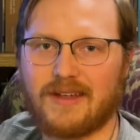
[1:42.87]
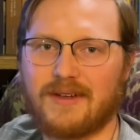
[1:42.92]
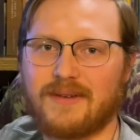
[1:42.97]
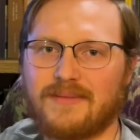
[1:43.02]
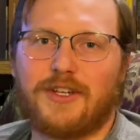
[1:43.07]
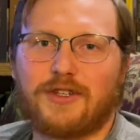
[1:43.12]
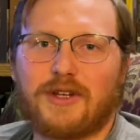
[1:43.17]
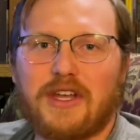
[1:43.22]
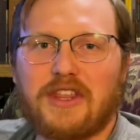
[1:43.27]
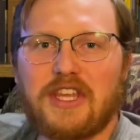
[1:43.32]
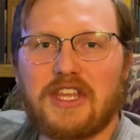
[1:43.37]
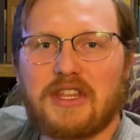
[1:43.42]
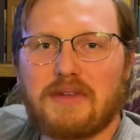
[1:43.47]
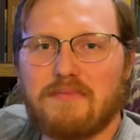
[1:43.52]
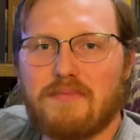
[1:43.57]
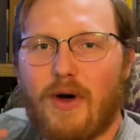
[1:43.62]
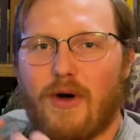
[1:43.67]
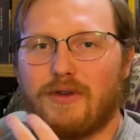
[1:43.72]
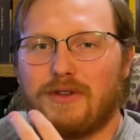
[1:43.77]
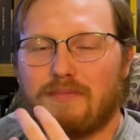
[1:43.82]
So I think the
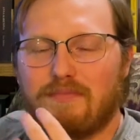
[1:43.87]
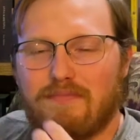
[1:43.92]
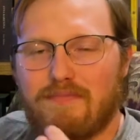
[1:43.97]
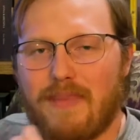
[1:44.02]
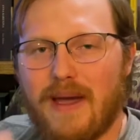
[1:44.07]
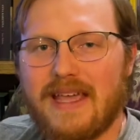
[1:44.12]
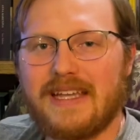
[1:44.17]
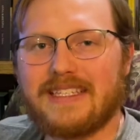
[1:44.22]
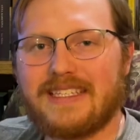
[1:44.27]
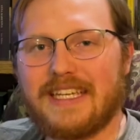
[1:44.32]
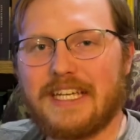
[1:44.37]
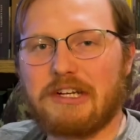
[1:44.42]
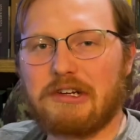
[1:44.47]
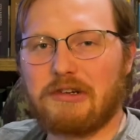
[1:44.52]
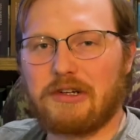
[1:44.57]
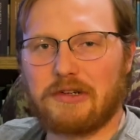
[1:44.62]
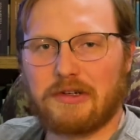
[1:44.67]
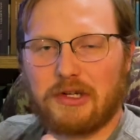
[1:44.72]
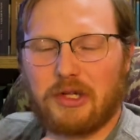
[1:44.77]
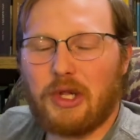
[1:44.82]
most basic
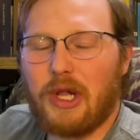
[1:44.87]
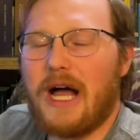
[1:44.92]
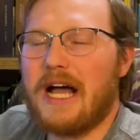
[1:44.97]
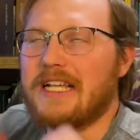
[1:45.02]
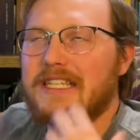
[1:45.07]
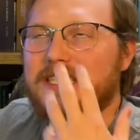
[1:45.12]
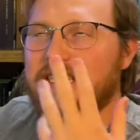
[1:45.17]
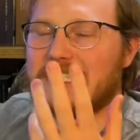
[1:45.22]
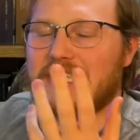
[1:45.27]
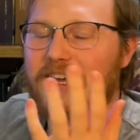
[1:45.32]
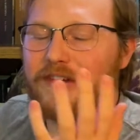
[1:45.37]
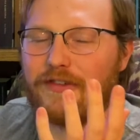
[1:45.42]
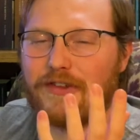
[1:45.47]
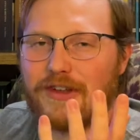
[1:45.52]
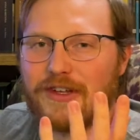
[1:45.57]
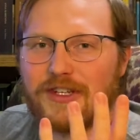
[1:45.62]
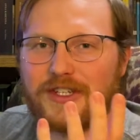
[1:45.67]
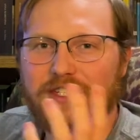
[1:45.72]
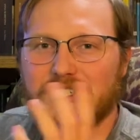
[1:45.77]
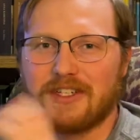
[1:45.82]
or classic
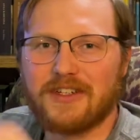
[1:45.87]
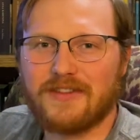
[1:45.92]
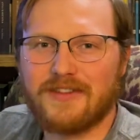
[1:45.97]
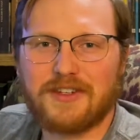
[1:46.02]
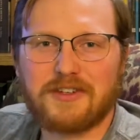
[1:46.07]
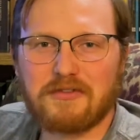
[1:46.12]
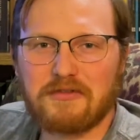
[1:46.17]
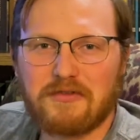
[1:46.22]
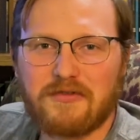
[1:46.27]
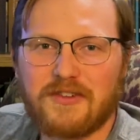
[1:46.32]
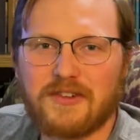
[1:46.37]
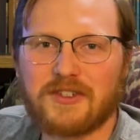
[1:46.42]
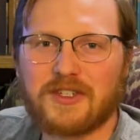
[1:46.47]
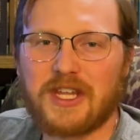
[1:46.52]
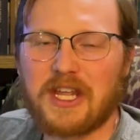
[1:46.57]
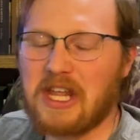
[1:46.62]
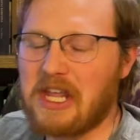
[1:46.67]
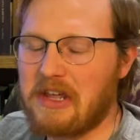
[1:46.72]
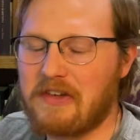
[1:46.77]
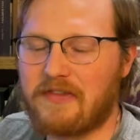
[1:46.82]
definition of a new fish
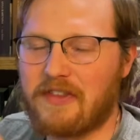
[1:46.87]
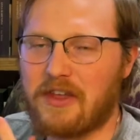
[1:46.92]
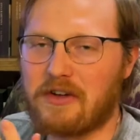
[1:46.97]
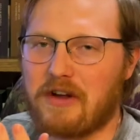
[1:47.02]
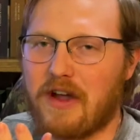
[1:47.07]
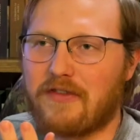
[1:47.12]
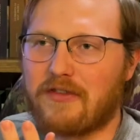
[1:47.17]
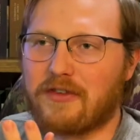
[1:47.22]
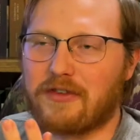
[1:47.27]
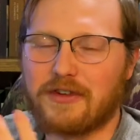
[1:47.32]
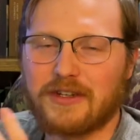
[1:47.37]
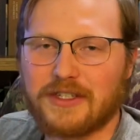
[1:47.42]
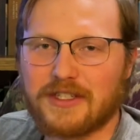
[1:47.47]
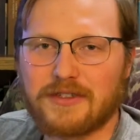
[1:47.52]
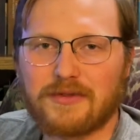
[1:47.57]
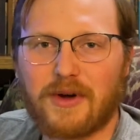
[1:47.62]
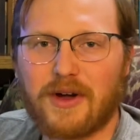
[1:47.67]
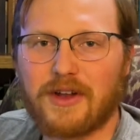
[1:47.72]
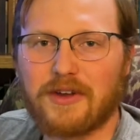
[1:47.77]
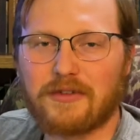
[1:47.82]
tank, if there ever is
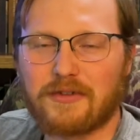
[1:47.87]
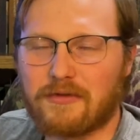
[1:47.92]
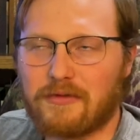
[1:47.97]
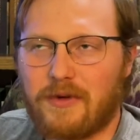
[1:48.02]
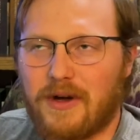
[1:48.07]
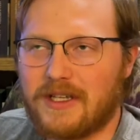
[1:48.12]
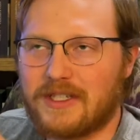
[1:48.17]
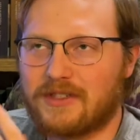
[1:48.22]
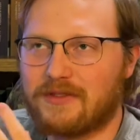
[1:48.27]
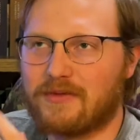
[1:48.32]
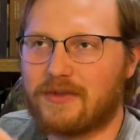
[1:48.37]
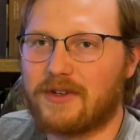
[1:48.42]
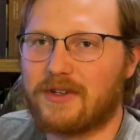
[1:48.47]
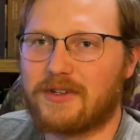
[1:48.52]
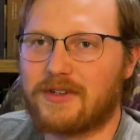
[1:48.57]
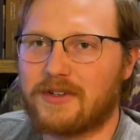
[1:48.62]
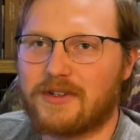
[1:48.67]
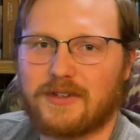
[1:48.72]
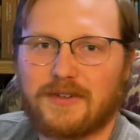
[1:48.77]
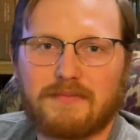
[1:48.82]
one or was one,
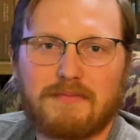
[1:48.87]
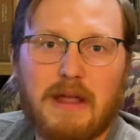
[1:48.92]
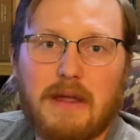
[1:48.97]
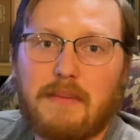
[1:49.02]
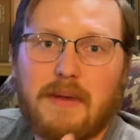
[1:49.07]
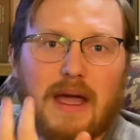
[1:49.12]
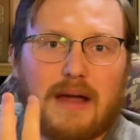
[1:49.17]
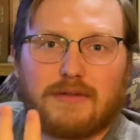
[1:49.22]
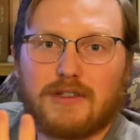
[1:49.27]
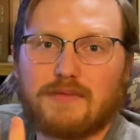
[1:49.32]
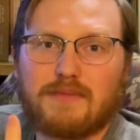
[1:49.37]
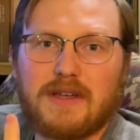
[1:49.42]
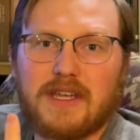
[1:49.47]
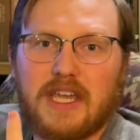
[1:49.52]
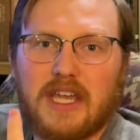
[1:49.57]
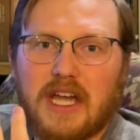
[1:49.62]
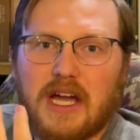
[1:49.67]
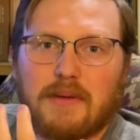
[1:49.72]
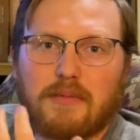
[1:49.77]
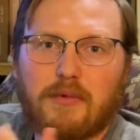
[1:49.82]
or maybe I'm just
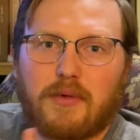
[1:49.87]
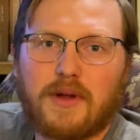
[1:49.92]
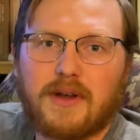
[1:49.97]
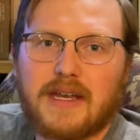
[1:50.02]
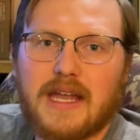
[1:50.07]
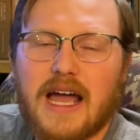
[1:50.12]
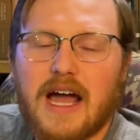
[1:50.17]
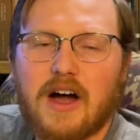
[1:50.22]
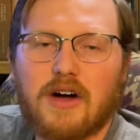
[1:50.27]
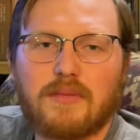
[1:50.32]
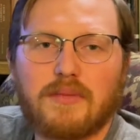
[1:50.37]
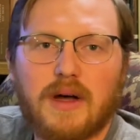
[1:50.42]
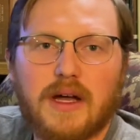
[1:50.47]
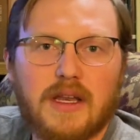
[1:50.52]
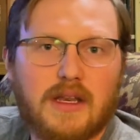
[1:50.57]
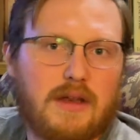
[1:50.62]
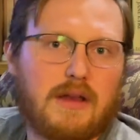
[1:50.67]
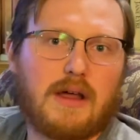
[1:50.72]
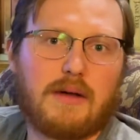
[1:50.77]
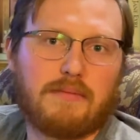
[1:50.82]
making up one now,
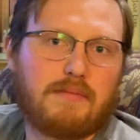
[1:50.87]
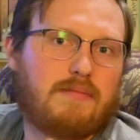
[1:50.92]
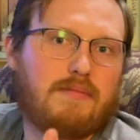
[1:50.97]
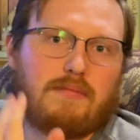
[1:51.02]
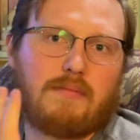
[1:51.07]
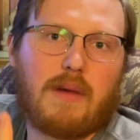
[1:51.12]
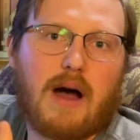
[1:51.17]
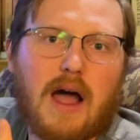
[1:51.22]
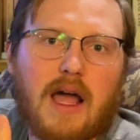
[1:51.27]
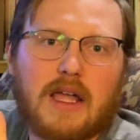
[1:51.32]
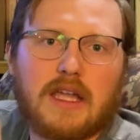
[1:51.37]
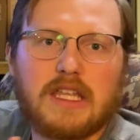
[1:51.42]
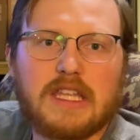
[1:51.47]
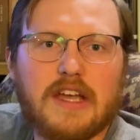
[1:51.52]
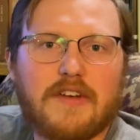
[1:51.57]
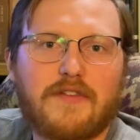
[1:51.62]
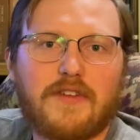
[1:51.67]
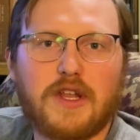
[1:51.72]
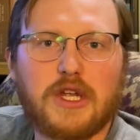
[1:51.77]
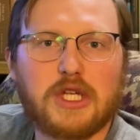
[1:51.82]
but my
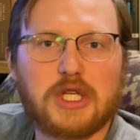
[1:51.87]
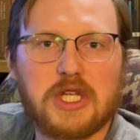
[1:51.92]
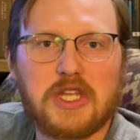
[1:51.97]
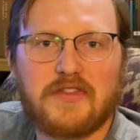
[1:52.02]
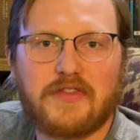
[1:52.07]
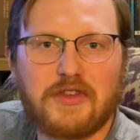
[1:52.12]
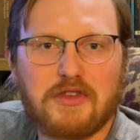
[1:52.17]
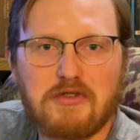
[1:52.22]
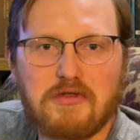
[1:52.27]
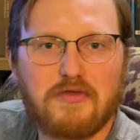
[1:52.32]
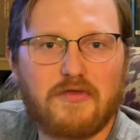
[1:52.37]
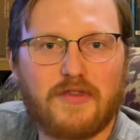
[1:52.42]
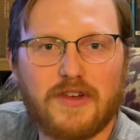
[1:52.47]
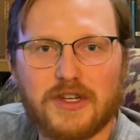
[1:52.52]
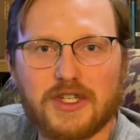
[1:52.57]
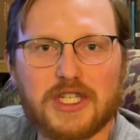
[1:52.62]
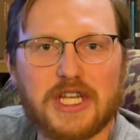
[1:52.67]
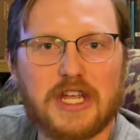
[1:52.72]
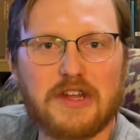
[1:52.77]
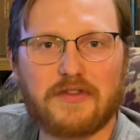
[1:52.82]
definition of a new
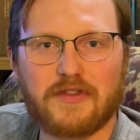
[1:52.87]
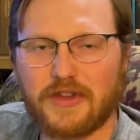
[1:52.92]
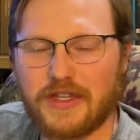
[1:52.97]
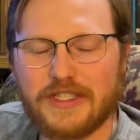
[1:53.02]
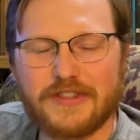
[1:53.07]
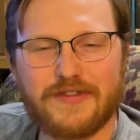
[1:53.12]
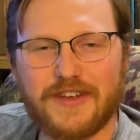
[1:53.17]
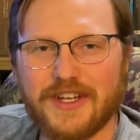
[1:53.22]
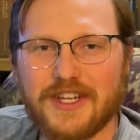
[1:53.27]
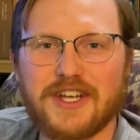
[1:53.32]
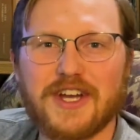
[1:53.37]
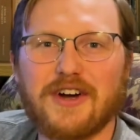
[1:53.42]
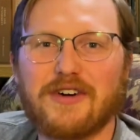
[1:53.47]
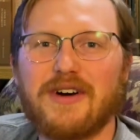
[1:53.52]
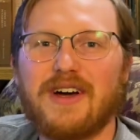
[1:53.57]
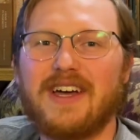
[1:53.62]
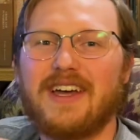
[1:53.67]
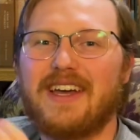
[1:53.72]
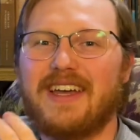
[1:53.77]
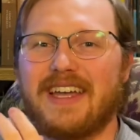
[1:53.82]
fish tank for this video
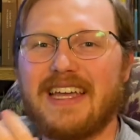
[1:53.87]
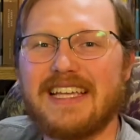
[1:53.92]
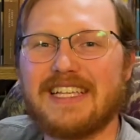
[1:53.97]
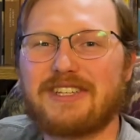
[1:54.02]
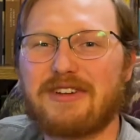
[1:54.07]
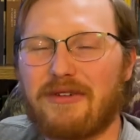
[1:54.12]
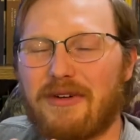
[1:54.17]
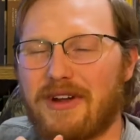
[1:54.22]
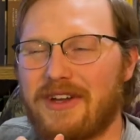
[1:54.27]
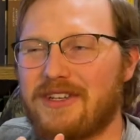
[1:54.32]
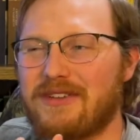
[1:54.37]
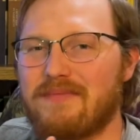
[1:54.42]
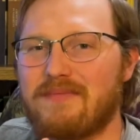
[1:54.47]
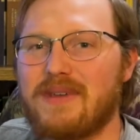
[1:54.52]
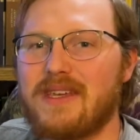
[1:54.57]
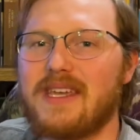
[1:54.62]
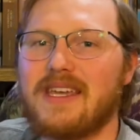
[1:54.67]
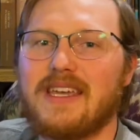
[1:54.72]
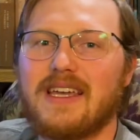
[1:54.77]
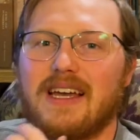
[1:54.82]
is going to
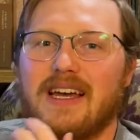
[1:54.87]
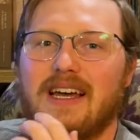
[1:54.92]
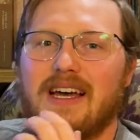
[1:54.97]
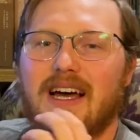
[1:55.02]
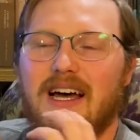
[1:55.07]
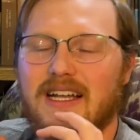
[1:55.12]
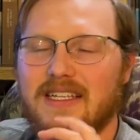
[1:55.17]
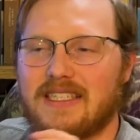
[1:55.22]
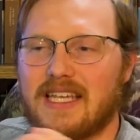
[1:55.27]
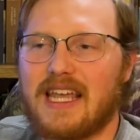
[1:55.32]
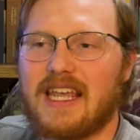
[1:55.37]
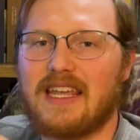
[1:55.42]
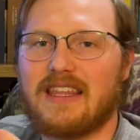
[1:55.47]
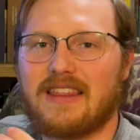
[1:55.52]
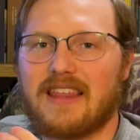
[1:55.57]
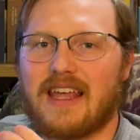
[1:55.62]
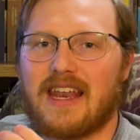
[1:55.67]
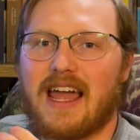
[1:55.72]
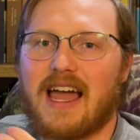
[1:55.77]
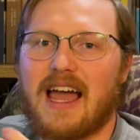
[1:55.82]
be a tank
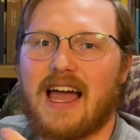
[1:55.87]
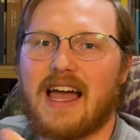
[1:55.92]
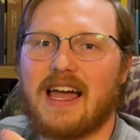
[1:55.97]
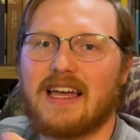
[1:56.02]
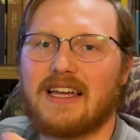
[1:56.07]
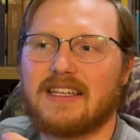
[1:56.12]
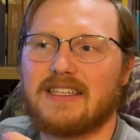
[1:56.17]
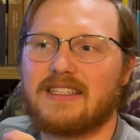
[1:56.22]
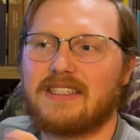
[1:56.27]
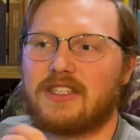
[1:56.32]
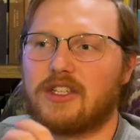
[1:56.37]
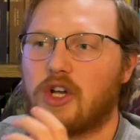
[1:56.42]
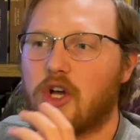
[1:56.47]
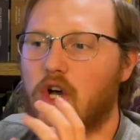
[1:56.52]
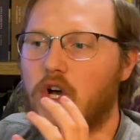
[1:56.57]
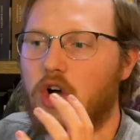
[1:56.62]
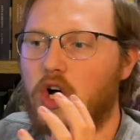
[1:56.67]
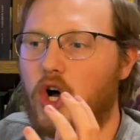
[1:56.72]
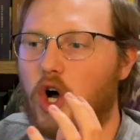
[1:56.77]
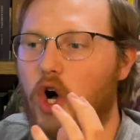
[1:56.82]
that has
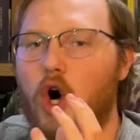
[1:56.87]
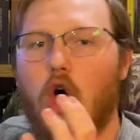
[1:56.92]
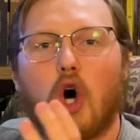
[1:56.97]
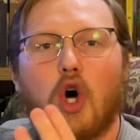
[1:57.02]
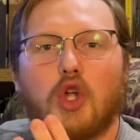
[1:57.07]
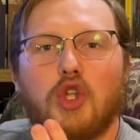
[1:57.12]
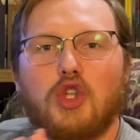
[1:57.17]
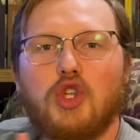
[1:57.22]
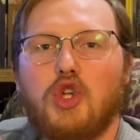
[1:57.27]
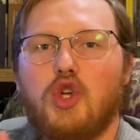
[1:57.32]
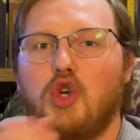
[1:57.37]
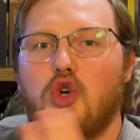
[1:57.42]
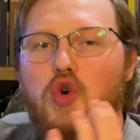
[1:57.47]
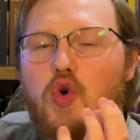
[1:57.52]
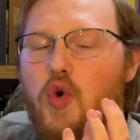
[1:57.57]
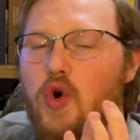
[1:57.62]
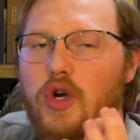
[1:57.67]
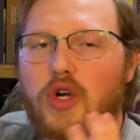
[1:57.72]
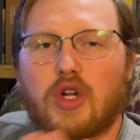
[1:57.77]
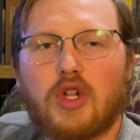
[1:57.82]
all
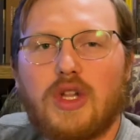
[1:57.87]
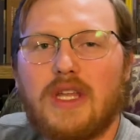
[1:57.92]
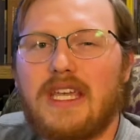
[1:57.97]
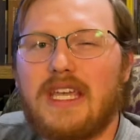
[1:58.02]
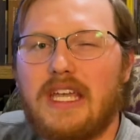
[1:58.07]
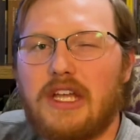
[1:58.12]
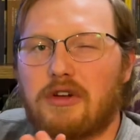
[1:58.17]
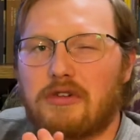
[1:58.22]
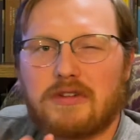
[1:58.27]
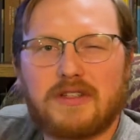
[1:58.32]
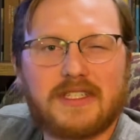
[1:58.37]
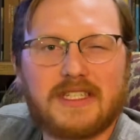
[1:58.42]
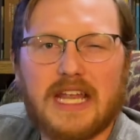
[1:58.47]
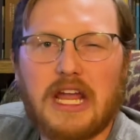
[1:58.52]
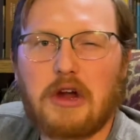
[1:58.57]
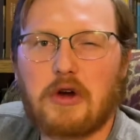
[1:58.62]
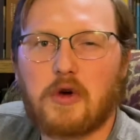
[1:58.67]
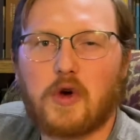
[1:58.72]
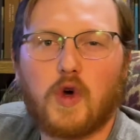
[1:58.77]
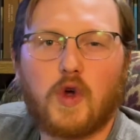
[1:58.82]
new or clean or
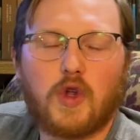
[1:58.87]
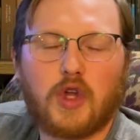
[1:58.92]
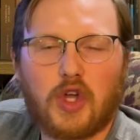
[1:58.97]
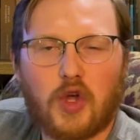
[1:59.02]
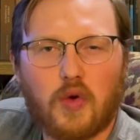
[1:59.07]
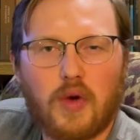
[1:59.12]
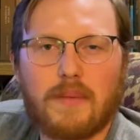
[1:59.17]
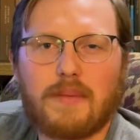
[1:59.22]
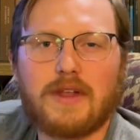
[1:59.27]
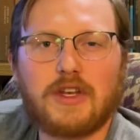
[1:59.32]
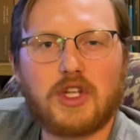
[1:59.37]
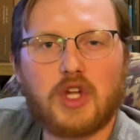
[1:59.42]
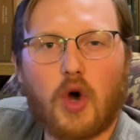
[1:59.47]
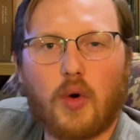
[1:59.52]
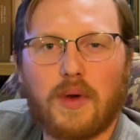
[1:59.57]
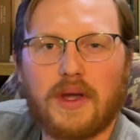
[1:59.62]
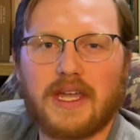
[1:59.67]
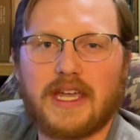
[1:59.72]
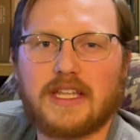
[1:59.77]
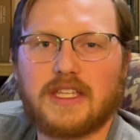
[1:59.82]
sterile equipment
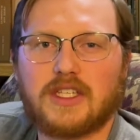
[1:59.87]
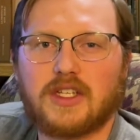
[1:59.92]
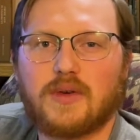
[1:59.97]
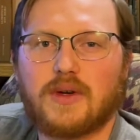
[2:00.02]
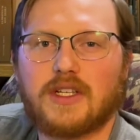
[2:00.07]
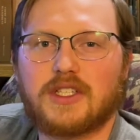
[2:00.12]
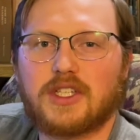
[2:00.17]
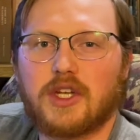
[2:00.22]
going into it.